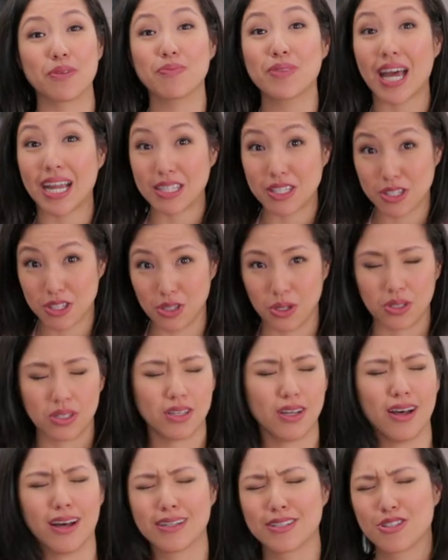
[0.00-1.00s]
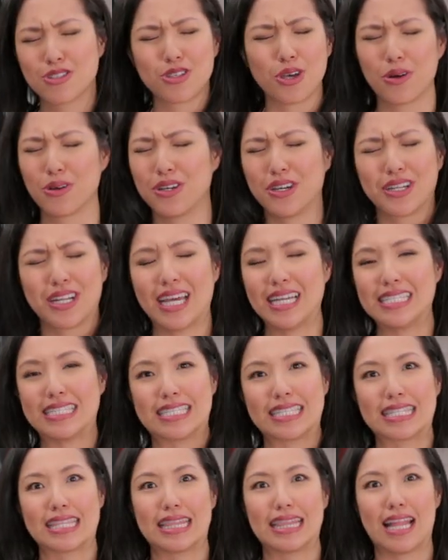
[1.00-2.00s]
namtan sot. Oh, so good. I
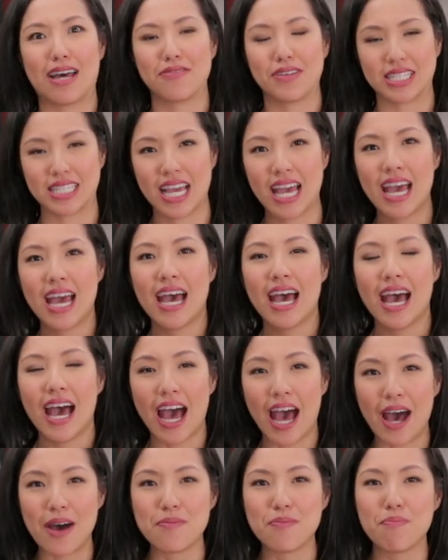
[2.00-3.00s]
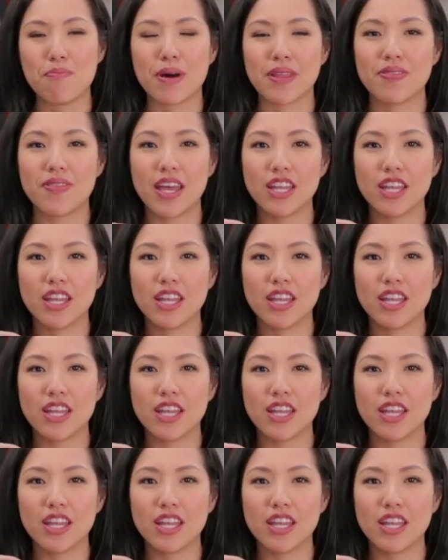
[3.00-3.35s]
just love it. But